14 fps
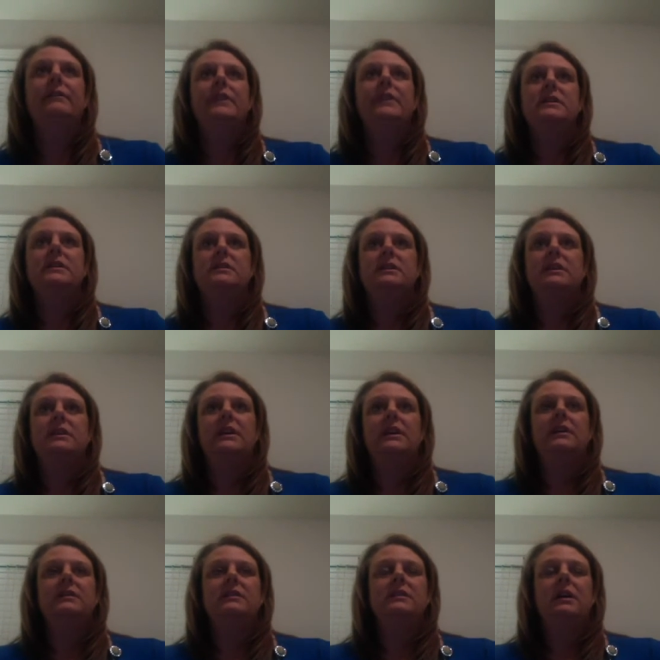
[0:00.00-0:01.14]
these
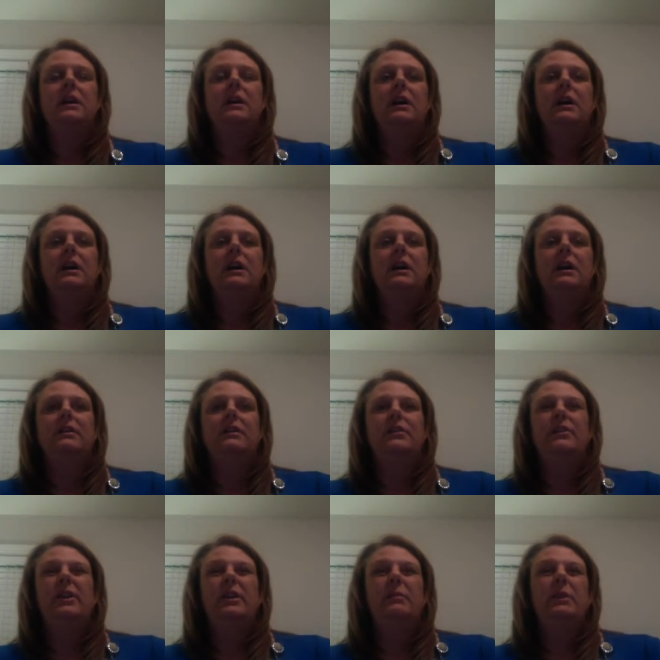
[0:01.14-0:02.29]
things, you
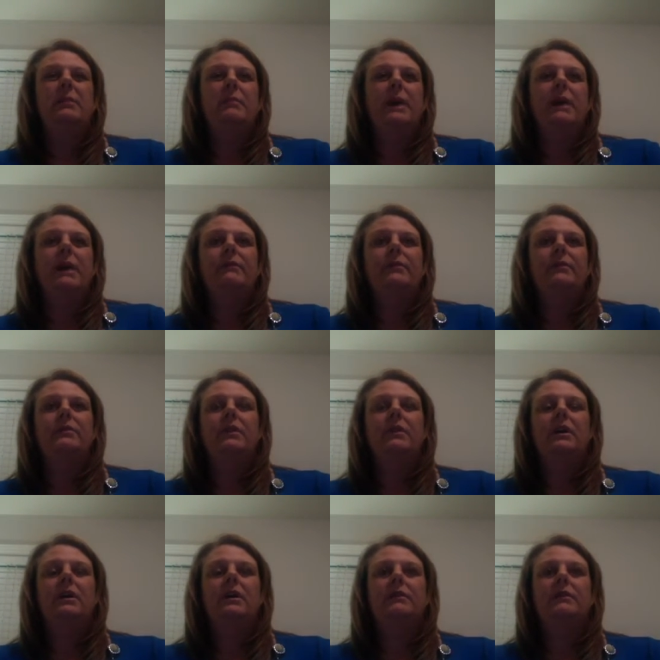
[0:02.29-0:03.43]
need to be mindful
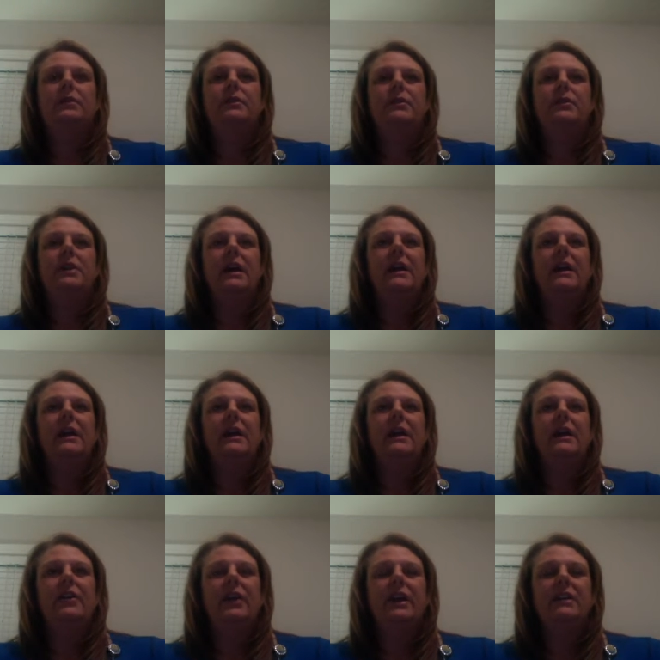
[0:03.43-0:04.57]
of your diet and
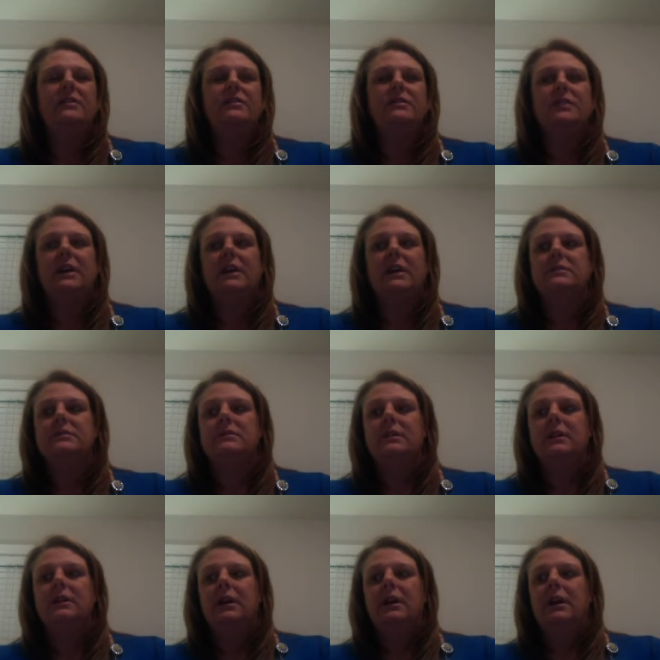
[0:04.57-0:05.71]
your exercise.
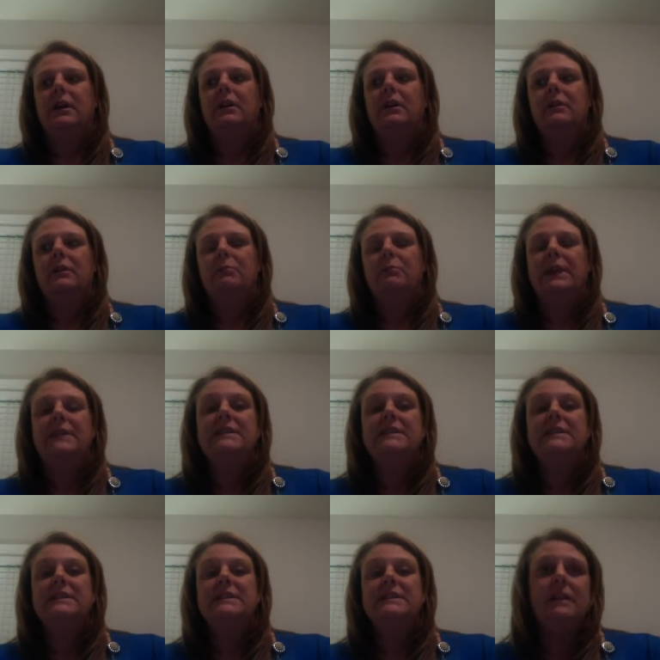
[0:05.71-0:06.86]
Being
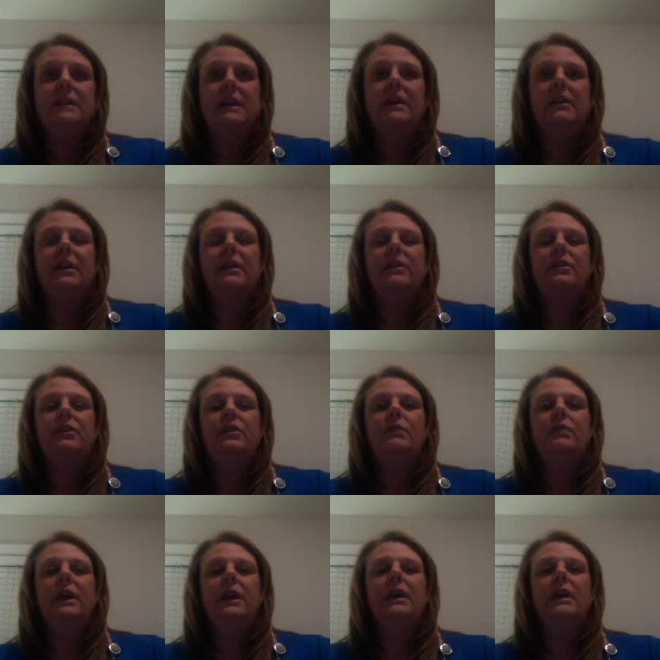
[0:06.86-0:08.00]
sedentary, you
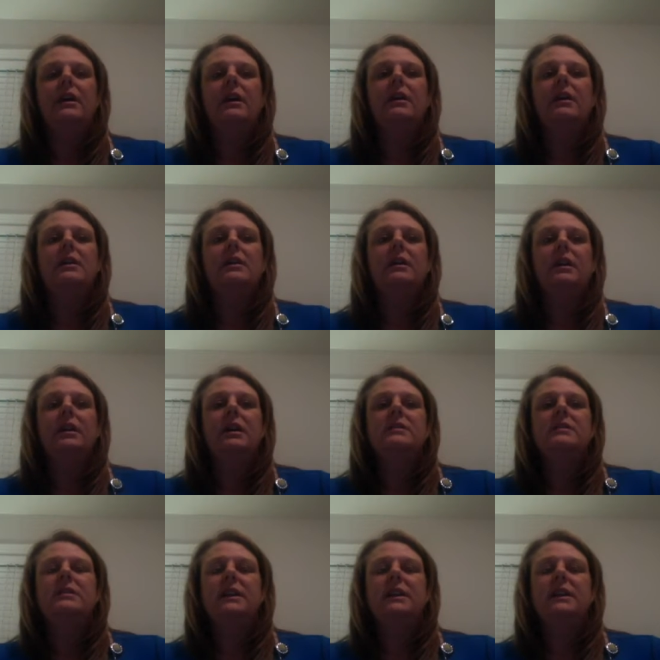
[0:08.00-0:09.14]
cannot
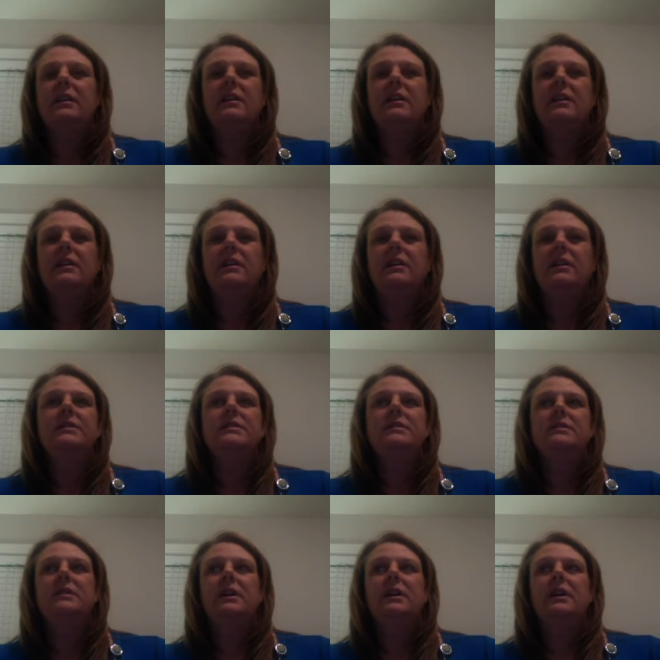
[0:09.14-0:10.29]
sit in an office
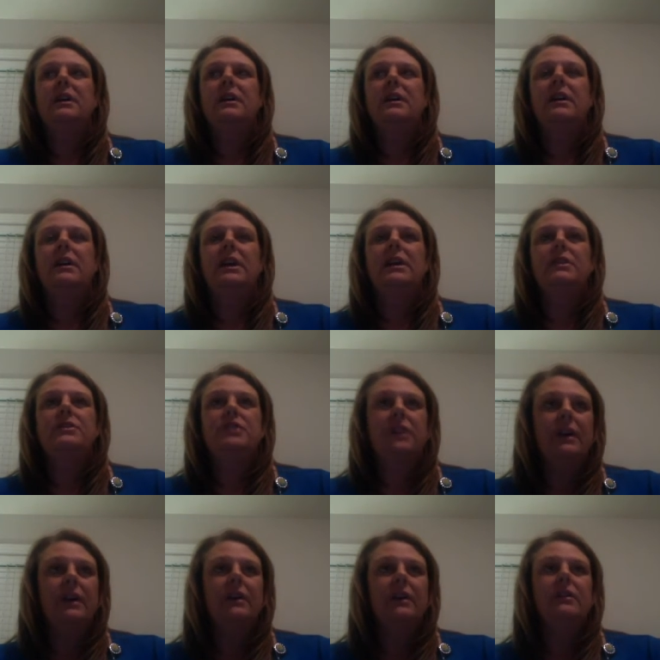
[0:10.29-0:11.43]
in a
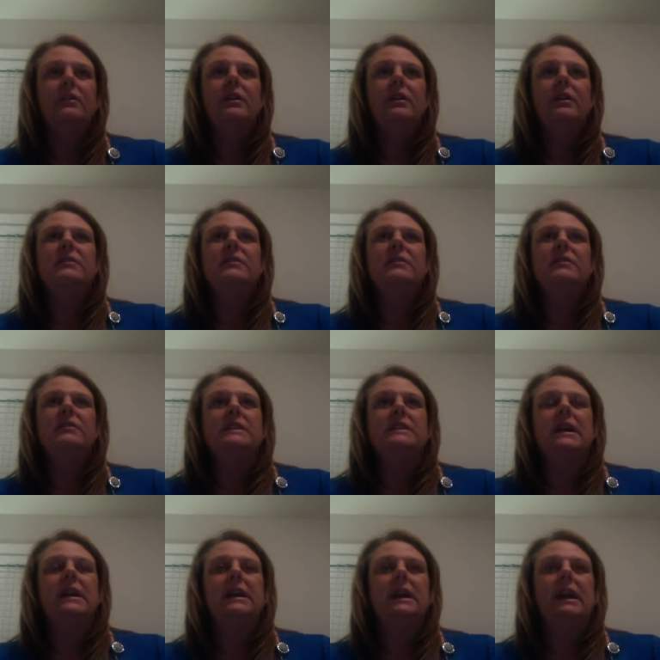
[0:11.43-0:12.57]
chair for 6 to
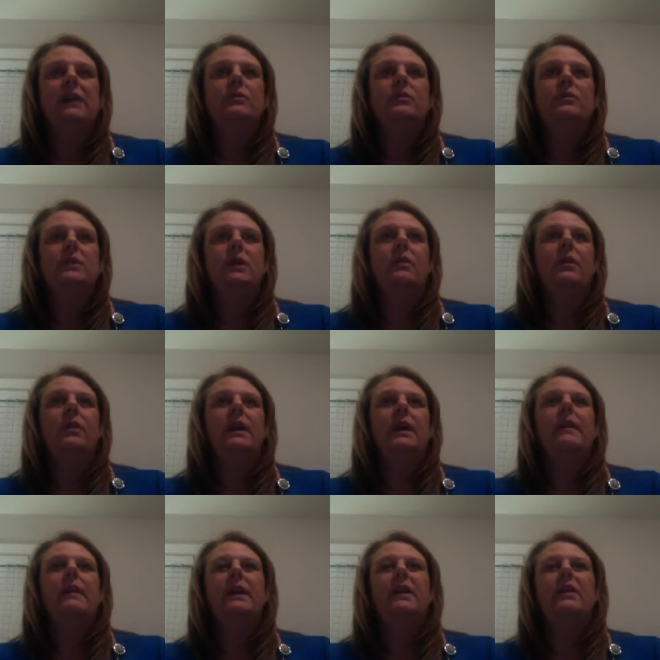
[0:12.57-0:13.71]
8 hours all day
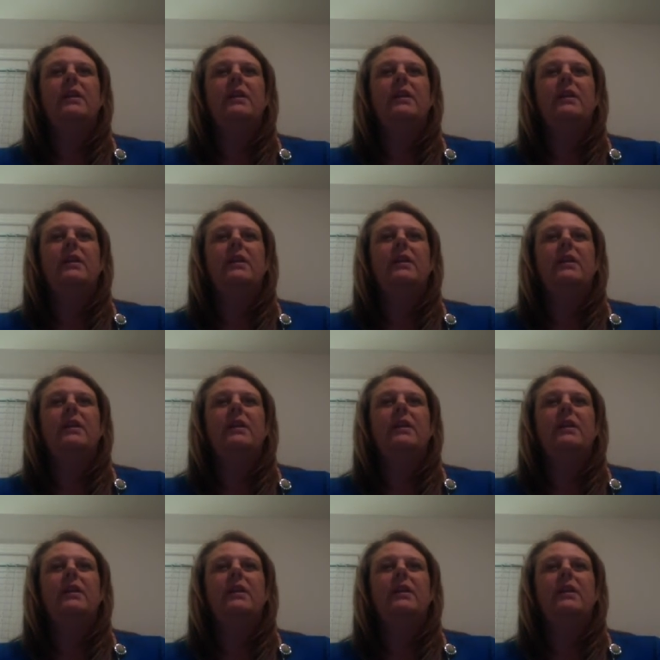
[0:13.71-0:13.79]
and then go